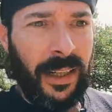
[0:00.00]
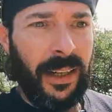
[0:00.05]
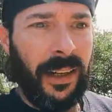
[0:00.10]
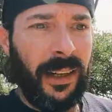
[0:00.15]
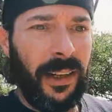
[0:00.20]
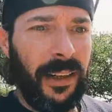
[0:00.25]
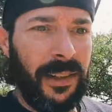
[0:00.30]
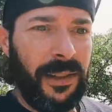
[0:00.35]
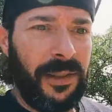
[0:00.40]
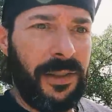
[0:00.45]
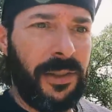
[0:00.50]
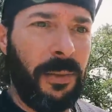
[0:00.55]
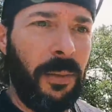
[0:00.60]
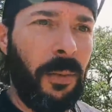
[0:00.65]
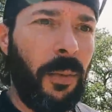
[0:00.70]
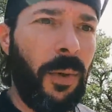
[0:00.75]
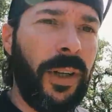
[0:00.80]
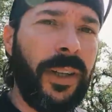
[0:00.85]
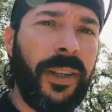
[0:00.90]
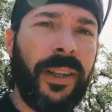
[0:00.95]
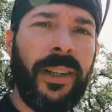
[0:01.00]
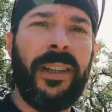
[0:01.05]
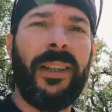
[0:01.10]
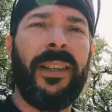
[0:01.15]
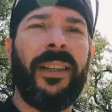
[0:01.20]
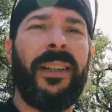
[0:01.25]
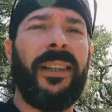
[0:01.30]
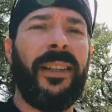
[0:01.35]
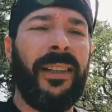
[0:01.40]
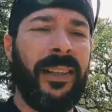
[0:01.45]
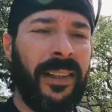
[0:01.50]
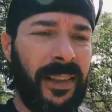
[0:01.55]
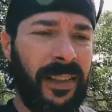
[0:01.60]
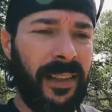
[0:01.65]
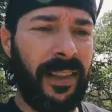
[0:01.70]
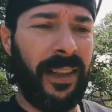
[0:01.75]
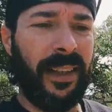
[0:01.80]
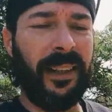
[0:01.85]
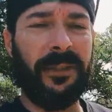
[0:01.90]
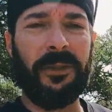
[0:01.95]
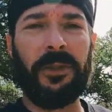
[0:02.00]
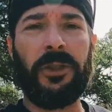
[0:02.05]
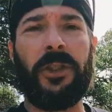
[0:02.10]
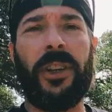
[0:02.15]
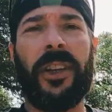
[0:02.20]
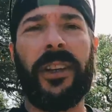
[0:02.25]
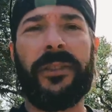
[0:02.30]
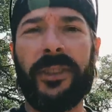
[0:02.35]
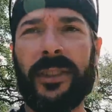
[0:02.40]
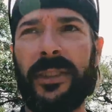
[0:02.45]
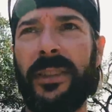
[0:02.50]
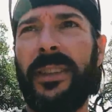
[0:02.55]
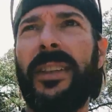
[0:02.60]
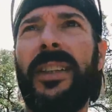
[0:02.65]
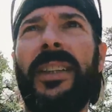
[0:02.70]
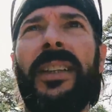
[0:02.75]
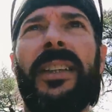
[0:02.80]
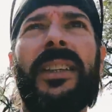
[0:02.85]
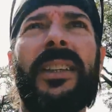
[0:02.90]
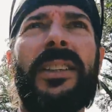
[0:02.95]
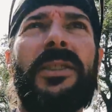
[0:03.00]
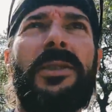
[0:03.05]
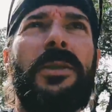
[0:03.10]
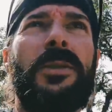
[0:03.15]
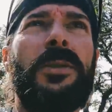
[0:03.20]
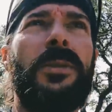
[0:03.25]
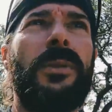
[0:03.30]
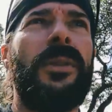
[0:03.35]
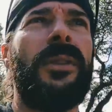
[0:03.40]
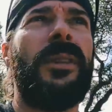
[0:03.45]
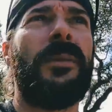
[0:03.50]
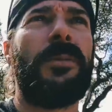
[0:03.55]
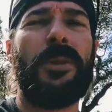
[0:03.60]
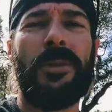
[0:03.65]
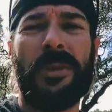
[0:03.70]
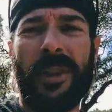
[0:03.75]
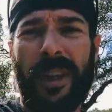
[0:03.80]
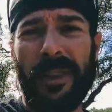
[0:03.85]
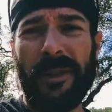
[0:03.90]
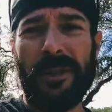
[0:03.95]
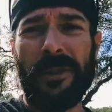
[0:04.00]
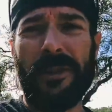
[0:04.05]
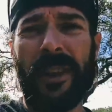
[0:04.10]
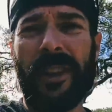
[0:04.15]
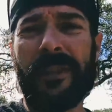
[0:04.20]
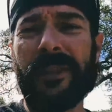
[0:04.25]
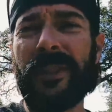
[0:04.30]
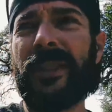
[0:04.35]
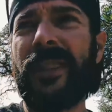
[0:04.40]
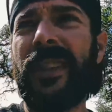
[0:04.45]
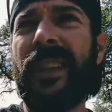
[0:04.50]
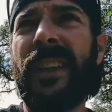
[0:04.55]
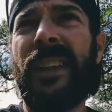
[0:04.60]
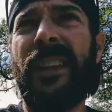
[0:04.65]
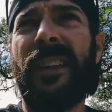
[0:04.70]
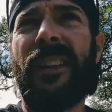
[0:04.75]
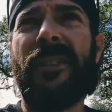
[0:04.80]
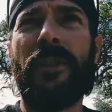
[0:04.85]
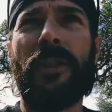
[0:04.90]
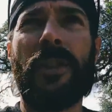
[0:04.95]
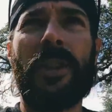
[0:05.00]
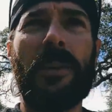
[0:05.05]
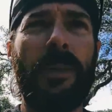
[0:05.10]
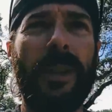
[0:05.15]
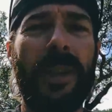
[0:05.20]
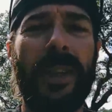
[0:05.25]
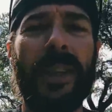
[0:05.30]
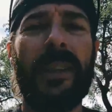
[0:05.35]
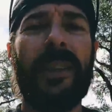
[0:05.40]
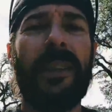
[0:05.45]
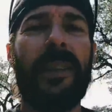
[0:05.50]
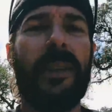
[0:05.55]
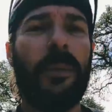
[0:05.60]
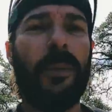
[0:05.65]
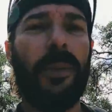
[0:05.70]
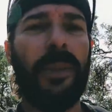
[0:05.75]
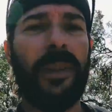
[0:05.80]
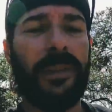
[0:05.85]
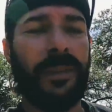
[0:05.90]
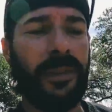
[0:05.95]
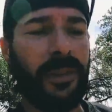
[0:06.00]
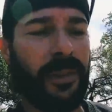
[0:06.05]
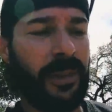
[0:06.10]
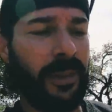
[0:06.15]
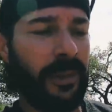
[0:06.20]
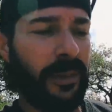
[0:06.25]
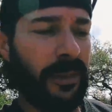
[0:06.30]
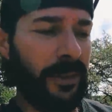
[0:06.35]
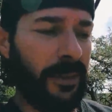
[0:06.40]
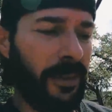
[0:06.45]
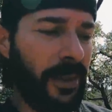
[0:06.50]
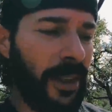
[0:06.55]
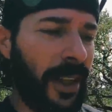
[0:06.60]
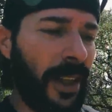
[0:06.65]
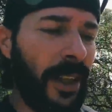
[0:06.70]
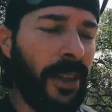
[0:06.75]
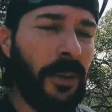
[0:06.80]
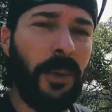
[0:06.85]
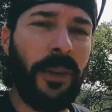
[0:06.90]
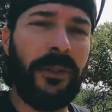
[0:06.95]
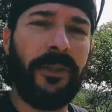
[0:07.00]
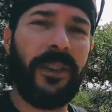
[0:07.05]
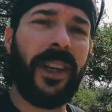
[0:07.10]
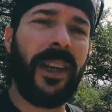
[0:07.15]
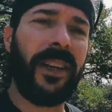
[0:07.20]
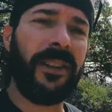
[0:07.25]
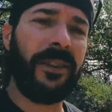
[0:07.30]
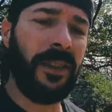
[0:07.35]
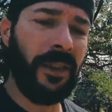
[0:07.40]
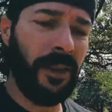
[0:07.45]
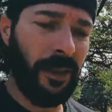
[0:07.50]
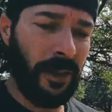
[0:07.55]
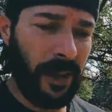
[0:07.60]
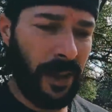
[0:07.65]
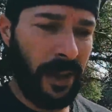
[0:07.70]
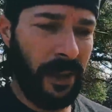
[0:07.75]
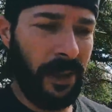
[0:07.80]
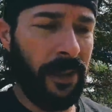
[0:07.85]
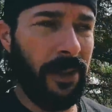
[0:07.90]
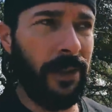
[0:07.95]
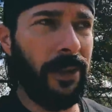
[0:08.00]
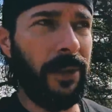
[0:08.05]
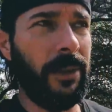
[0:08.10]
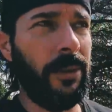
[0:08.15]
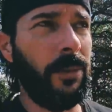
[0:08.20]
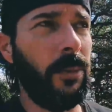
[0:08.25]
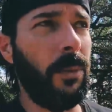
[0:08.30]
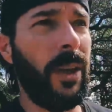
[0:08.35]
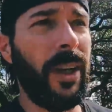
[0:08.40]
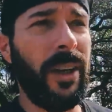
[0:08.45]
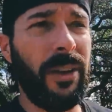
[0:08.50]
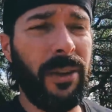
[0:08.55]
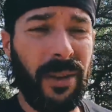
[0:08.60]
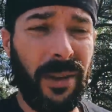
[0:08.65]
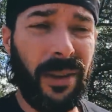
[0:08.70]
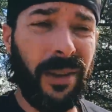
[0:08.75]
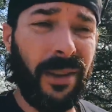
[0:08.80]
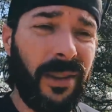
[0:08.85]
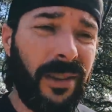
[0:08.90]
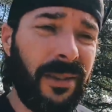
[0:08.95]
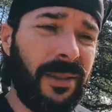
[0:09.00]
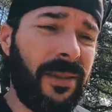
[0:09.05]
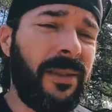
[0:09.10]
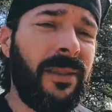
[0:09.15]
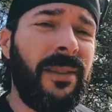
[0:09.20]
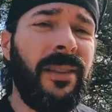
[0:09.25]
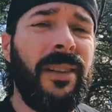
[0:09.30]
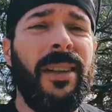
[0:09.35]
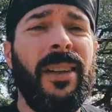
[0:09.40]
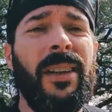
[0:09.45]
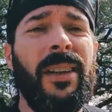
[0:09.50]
because one, I never drive it, and two, I'm too scared to drive it. I've already been hit in it once. We've got deer out here, wild hogs,